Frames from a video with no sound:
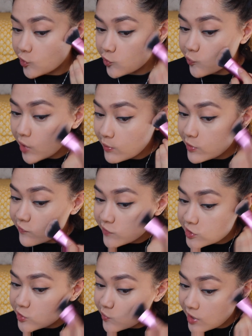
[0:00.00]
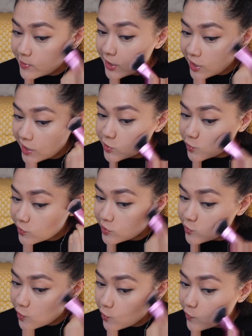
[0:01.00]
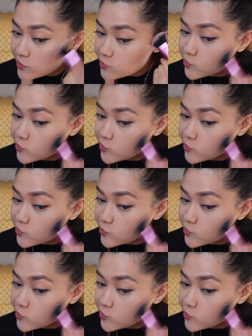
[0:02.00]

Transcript: It's probably the reason why my contour is always,